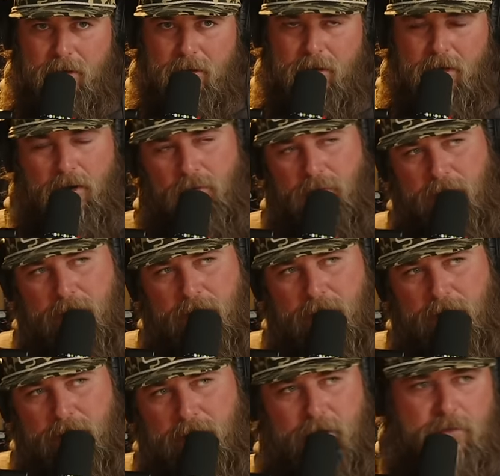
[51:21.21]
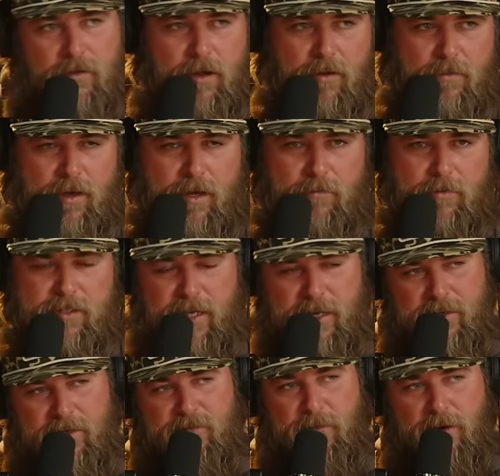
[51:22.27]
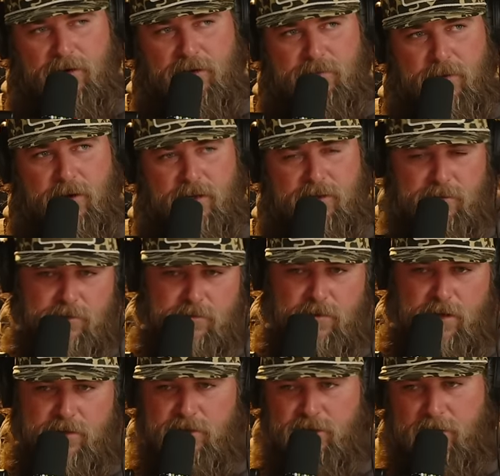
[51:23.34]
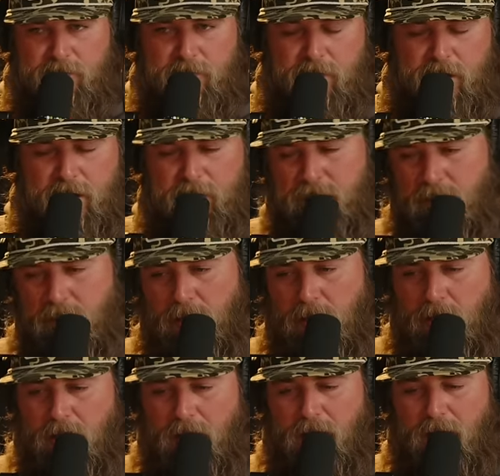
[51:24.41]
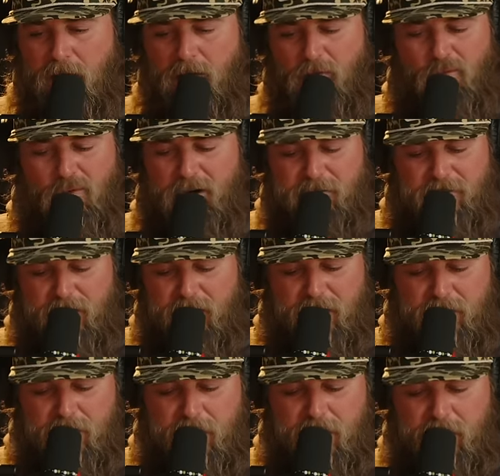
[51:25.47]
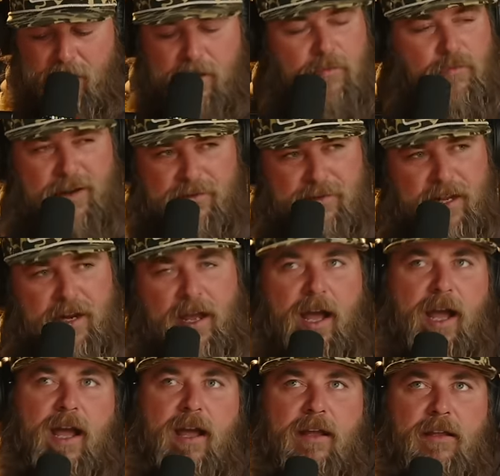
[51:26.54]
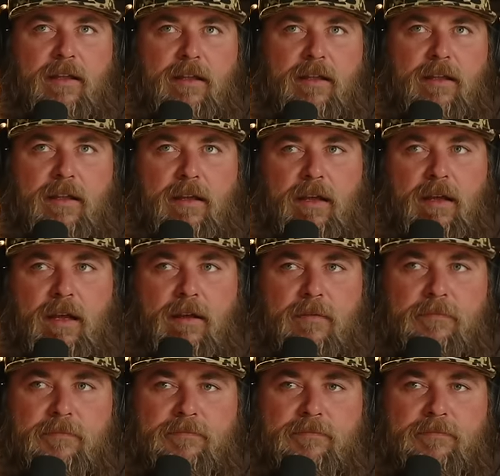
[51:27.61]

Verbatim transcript: call one in, don't call one in. It was hitting smaller spots. There was lots of jumping around. Wasn't a very good day. Wind was kind of high. Uh,